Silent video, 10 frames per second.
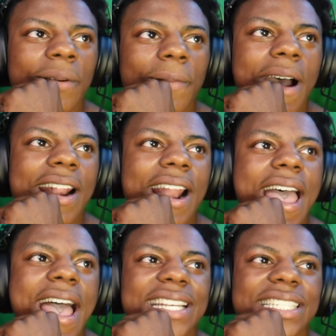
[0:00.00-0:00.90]
Why did I
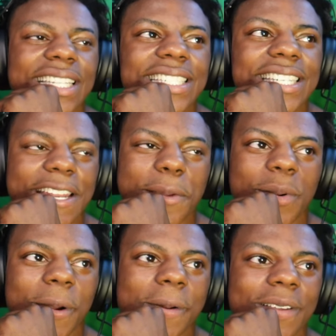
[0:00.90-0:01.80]
actually send it,
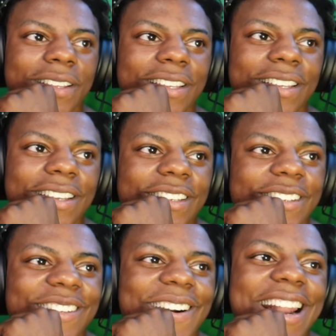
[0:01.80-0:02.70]
bro?
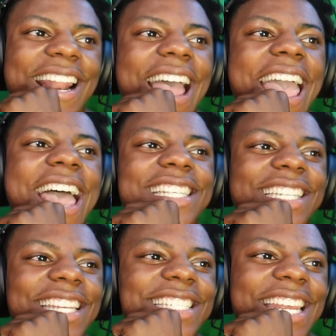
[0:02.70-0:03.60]
Why did I
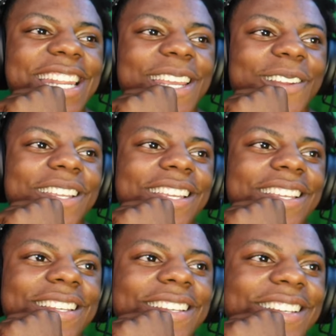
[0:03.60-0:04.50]
actually send it?
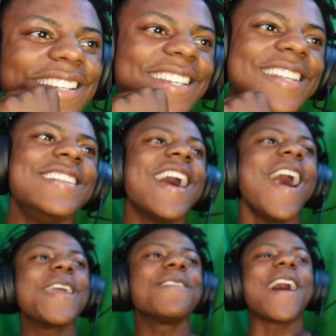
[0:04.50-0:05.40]
No,
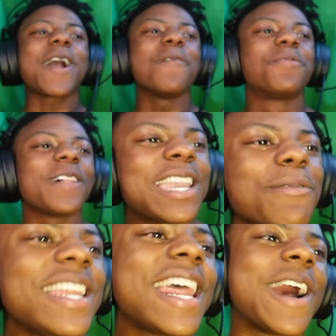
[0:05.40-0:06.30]
he might go block
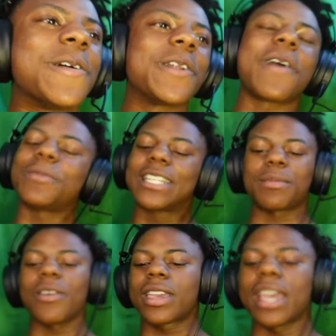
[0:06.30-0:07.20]
me now. No, I'm
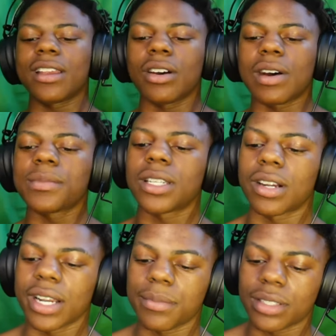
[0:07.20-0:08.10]
tripping. Okay, you know, I'm
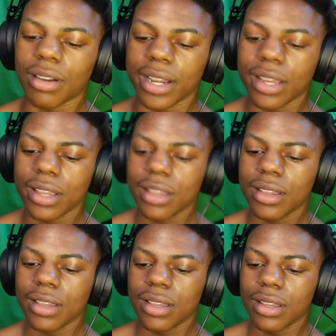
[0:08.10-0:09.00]
sorry. I'm sorry.
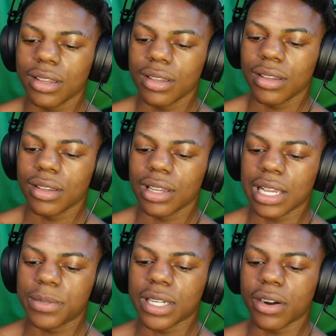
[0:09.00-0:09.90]

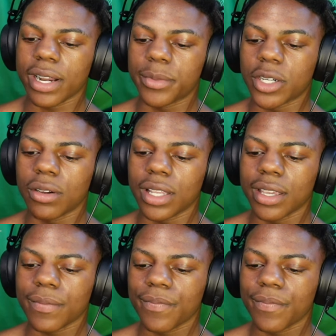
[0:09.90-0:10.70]
I'm sorry, I'm trolling.